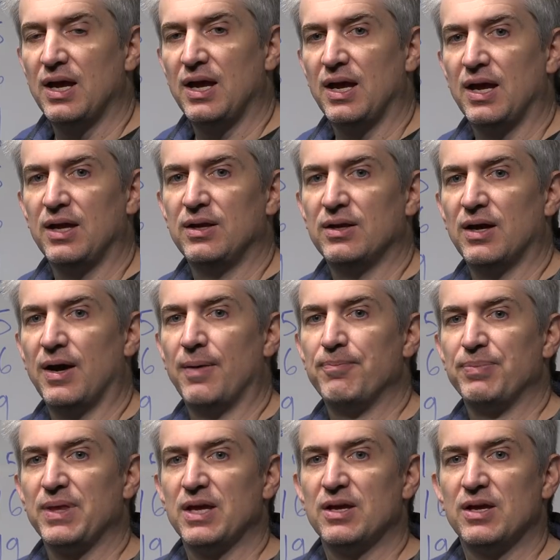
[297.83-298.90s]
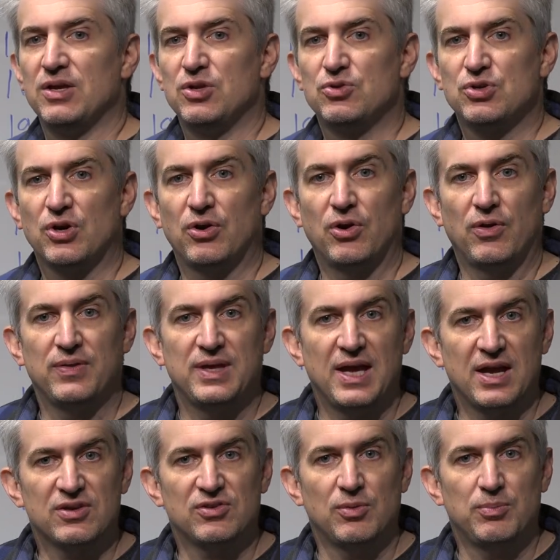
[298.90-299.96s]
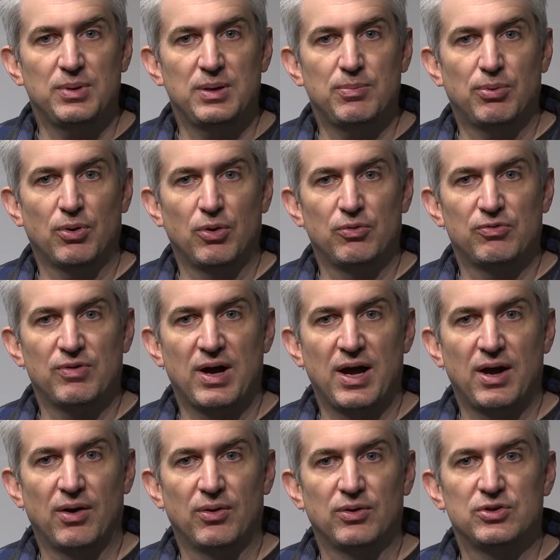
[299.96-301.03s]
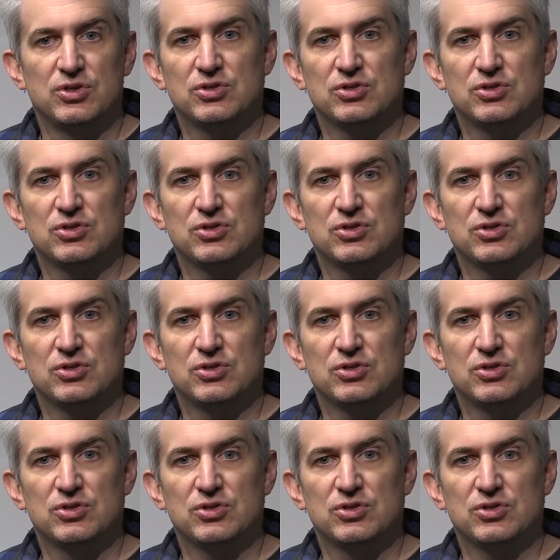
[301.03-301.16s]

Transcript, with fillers: And um, you turn on the XMP profile,